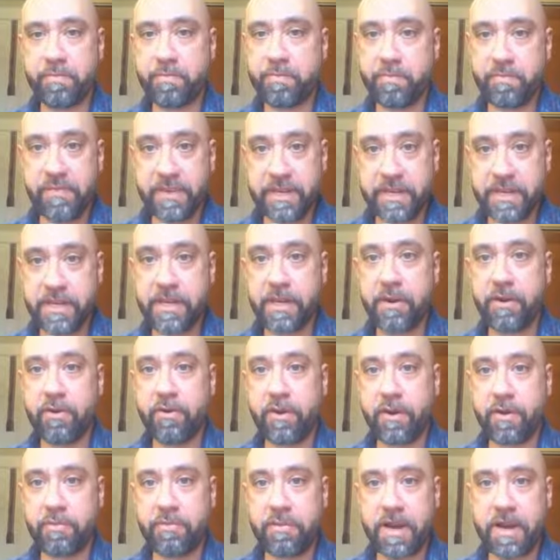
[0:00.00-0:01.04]
video
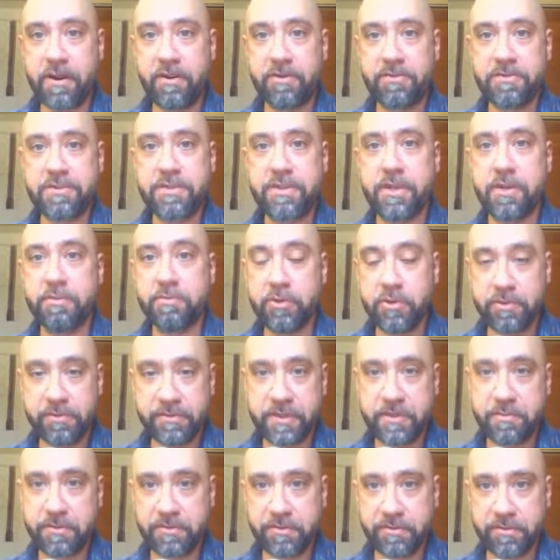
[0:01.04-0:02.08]
about a
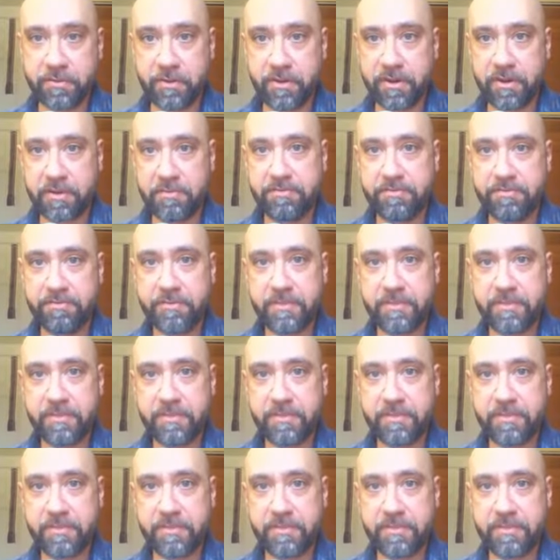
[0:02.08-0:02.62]
movie before.